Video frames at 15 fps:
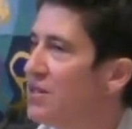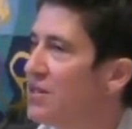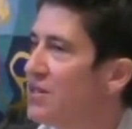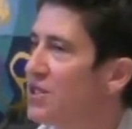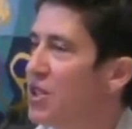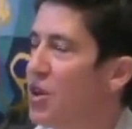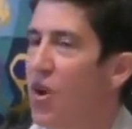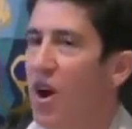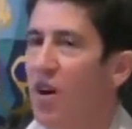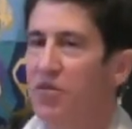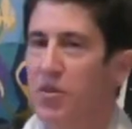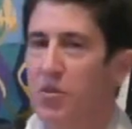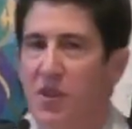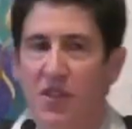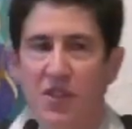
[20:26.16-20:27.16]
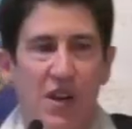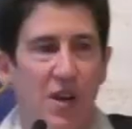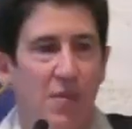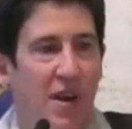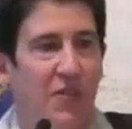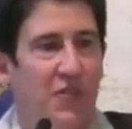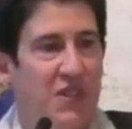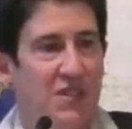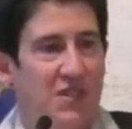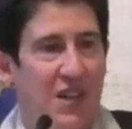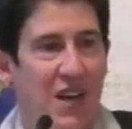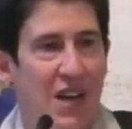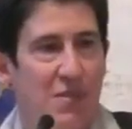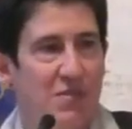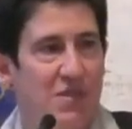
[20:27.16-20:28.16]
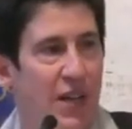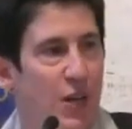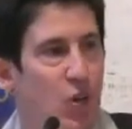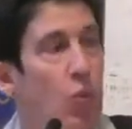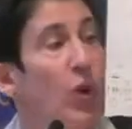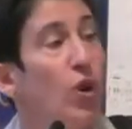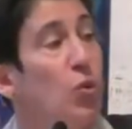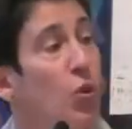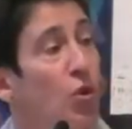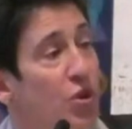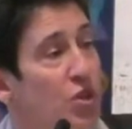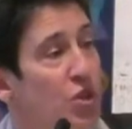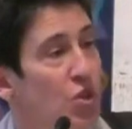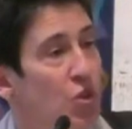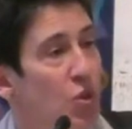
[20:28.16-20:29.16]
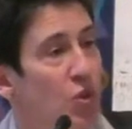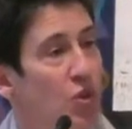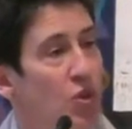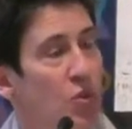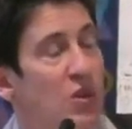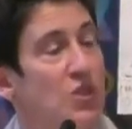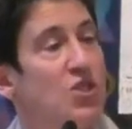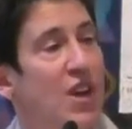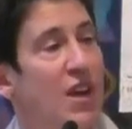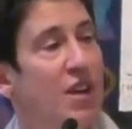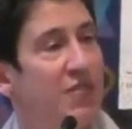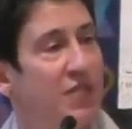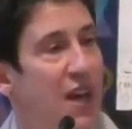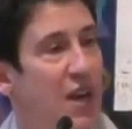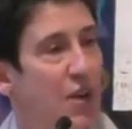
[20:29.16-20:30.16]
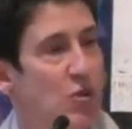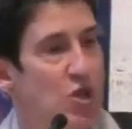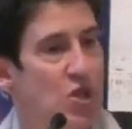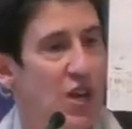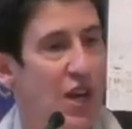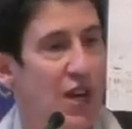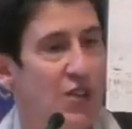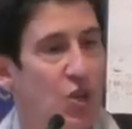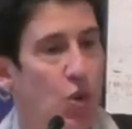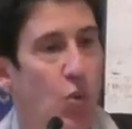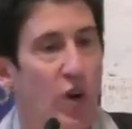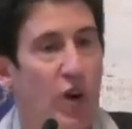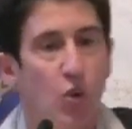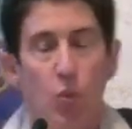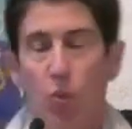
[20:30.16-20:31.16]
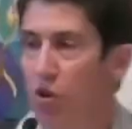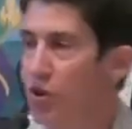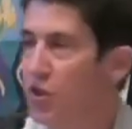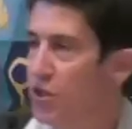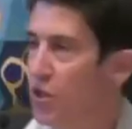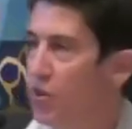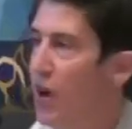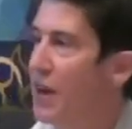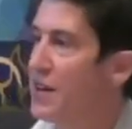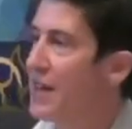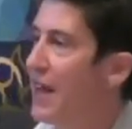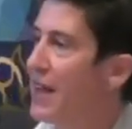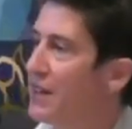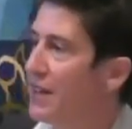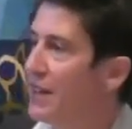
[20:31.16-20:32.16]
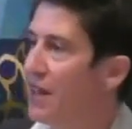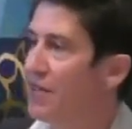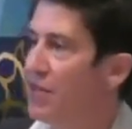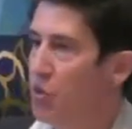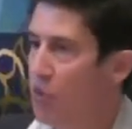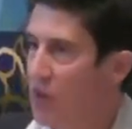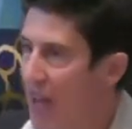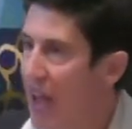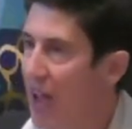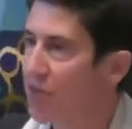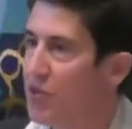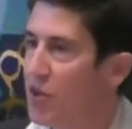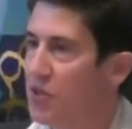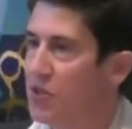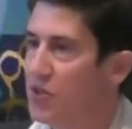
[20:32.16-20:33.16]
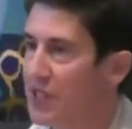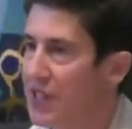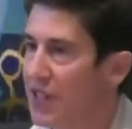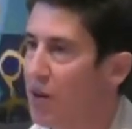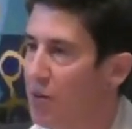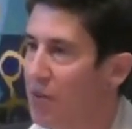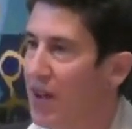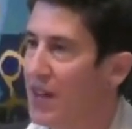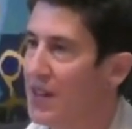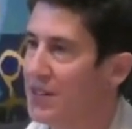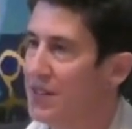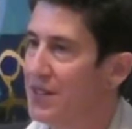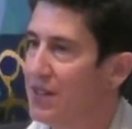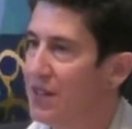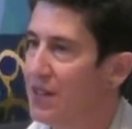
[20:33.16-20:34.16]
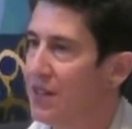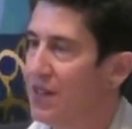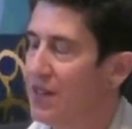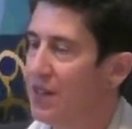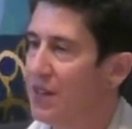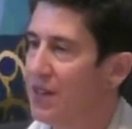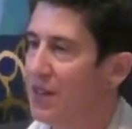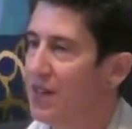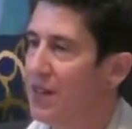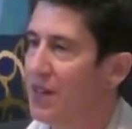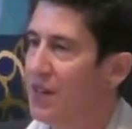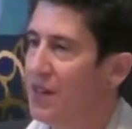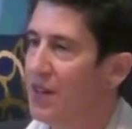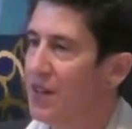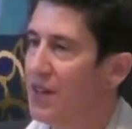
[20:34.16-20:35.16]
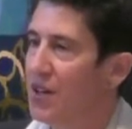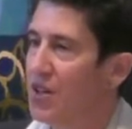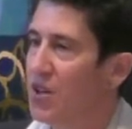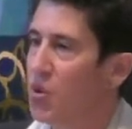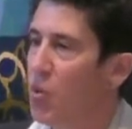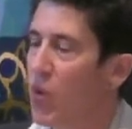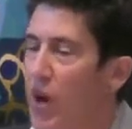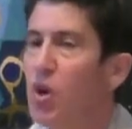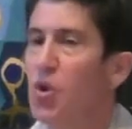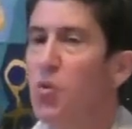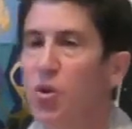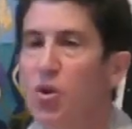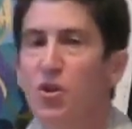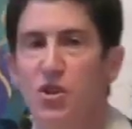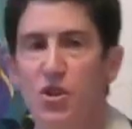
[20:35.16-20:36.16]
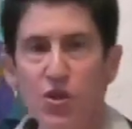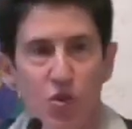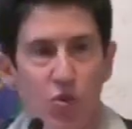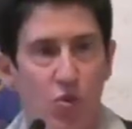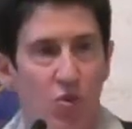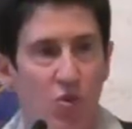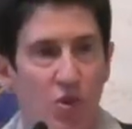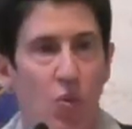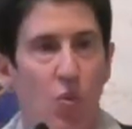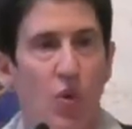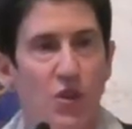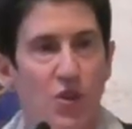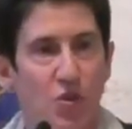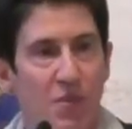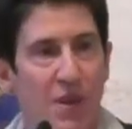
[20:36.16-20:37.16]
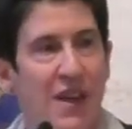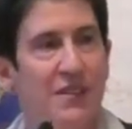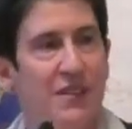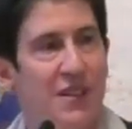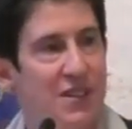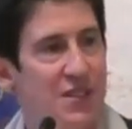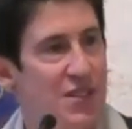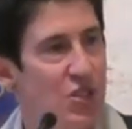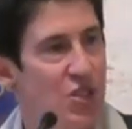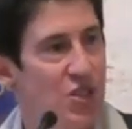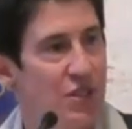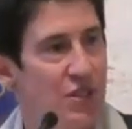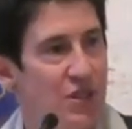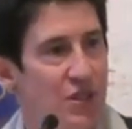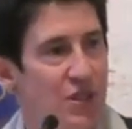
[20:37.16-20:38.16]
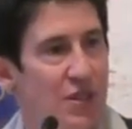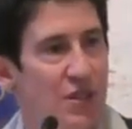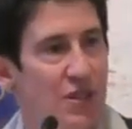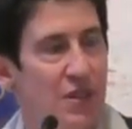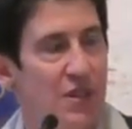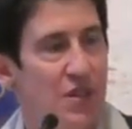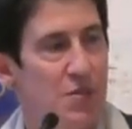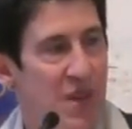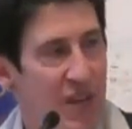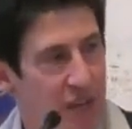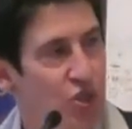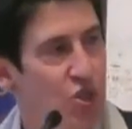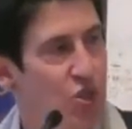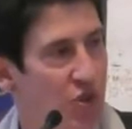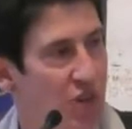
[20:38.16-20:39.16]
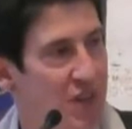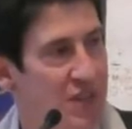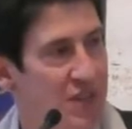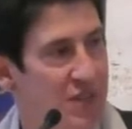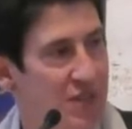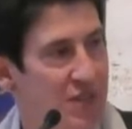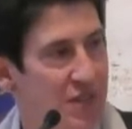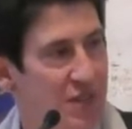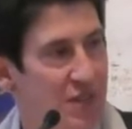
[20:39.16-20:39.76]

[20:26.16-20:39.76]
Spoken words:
So often we think about these times like, where were you when JFK was shot? Where were you on 9/11? We have those in our mind. Where were you when you made the decision to make a choice